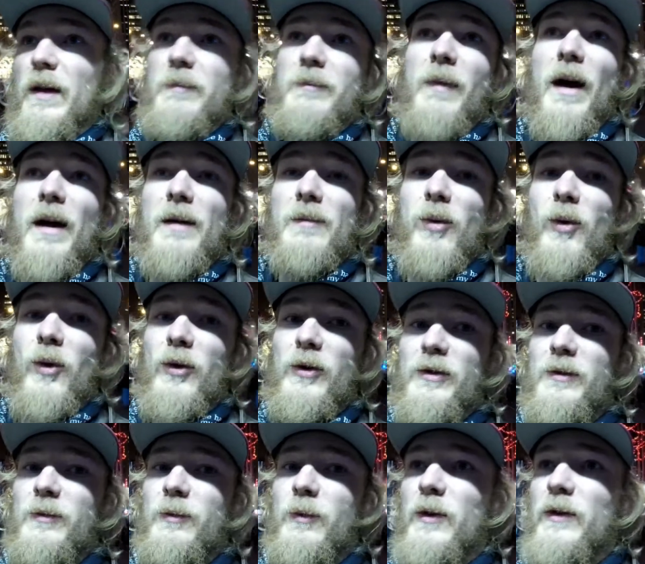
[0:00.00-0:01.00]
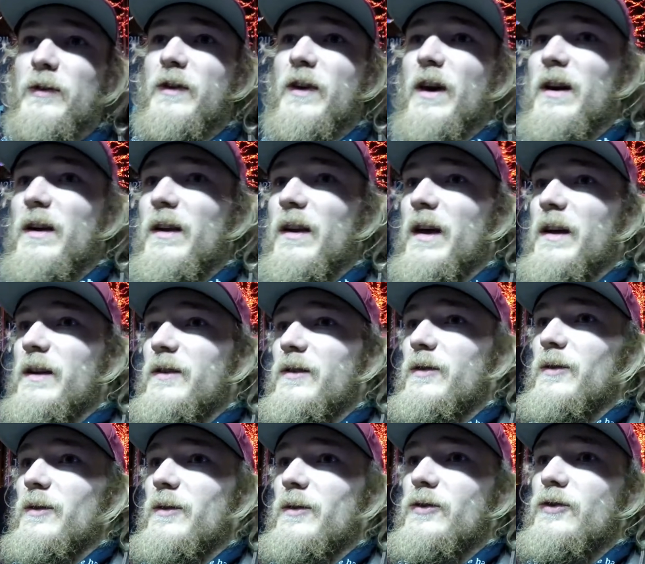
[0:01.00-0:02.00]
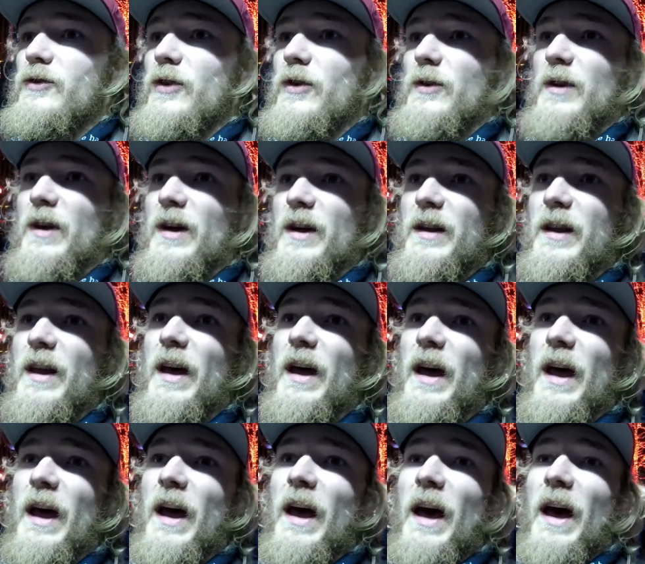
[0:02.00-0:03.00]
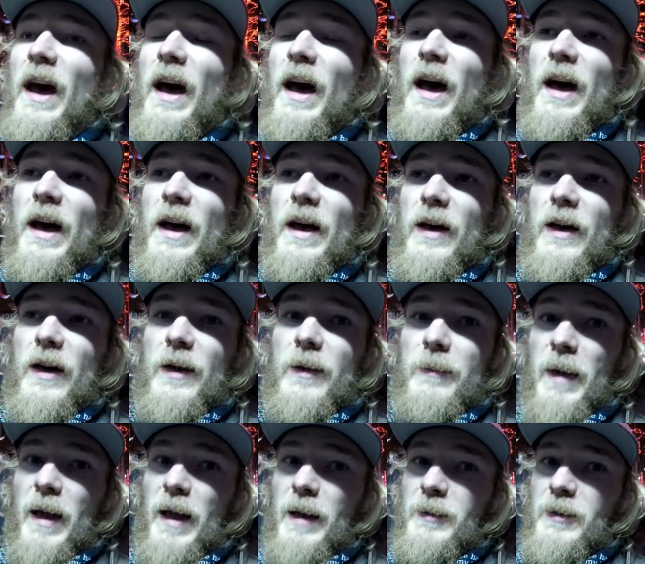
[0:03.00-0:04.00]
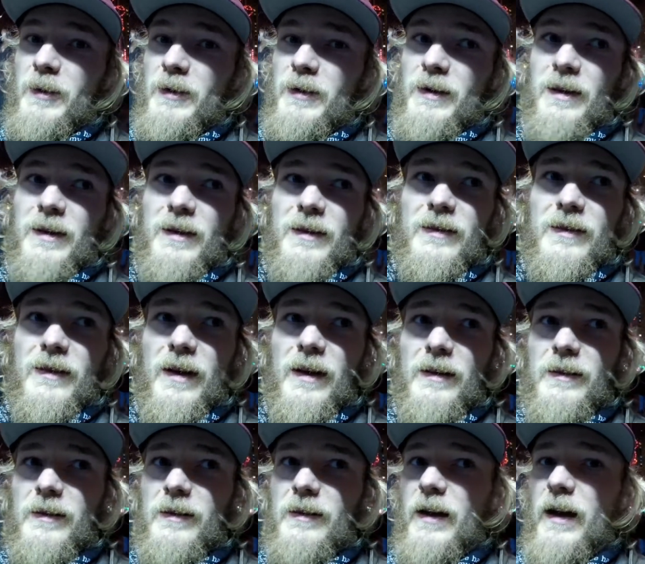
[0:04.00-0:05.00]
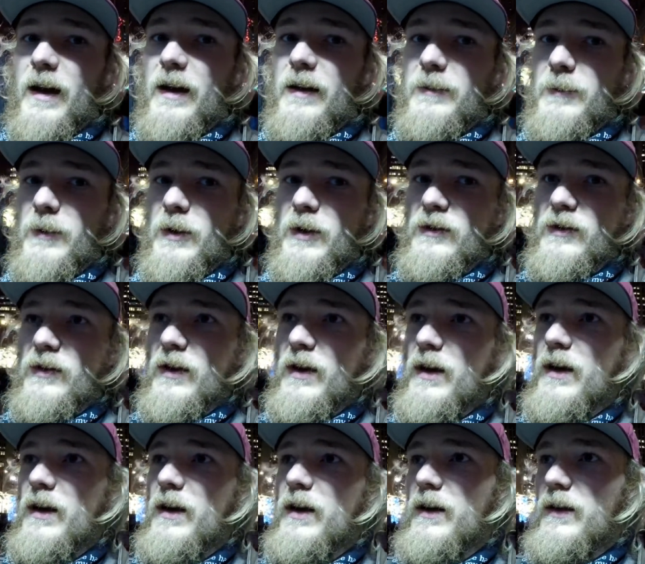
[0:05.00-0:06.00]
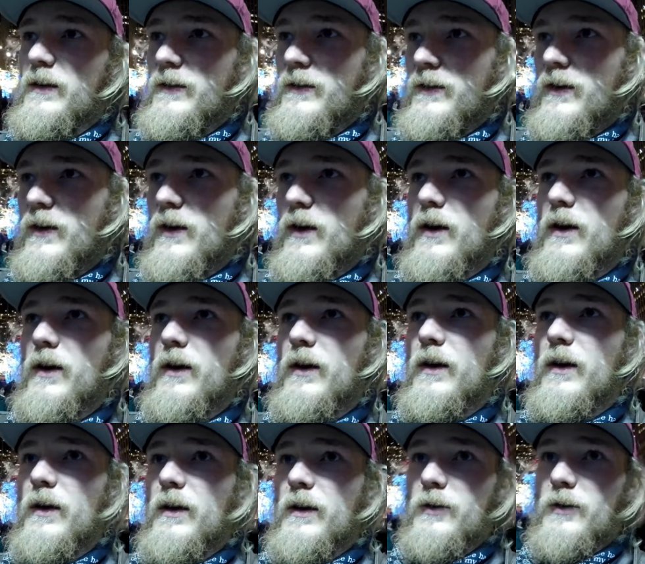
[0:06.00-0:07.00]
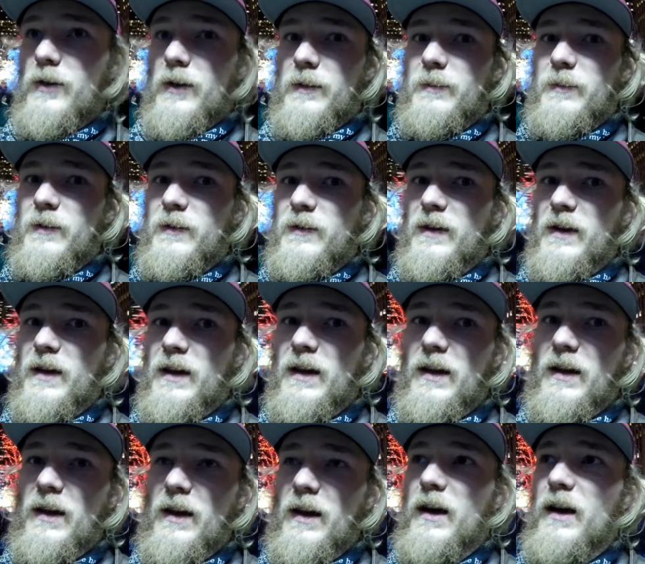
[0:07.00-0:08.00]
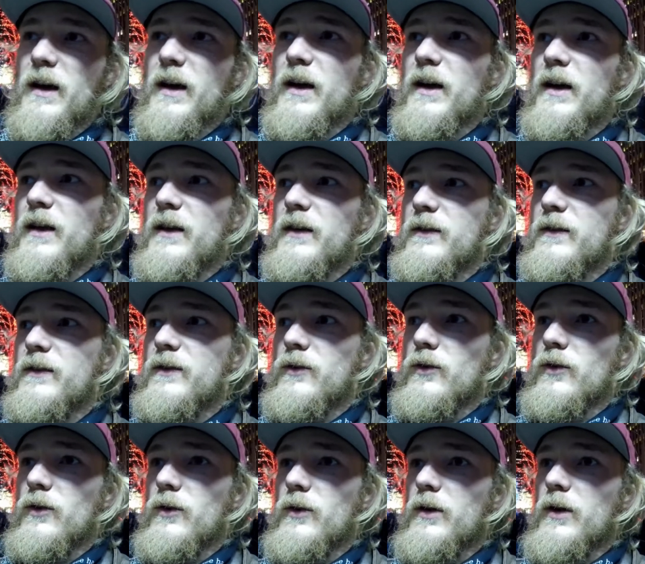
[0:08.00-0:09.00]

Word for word: My point was kind of like to show that Melbourne is not as much as a Christmas city as New York,